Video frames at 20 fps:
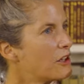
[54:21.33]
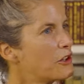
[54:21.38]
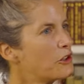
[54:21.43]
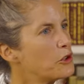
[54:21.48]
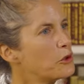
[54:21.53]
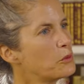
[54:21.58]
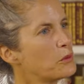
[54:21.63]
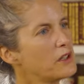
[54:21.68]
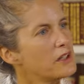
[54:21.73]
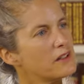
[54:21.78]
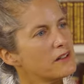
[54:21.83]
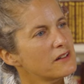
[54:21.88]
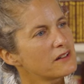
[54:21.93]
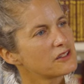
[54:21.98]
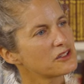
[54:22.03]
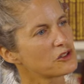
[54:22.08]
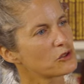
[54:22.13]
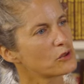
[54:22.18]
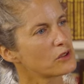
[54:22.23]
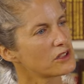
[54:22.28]
You mean in a
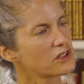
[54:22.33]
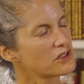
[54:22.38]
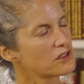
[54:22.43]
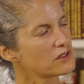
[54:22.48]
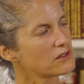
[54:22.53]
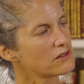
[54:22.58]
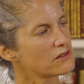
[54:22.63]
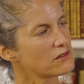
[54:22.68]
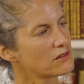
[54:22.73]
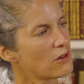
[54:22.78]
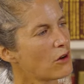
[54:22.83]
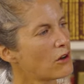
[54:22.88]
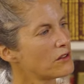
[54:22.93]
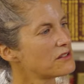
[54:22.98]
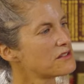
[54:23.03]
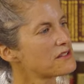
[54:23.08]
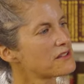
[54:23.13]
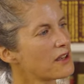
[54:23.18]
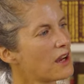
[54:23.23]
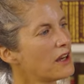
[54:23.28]
situation
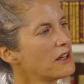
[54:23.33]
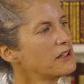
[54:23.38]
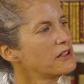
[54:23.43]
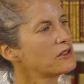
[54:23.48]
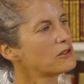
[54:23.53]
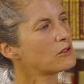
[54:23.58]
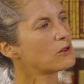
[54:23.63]
on site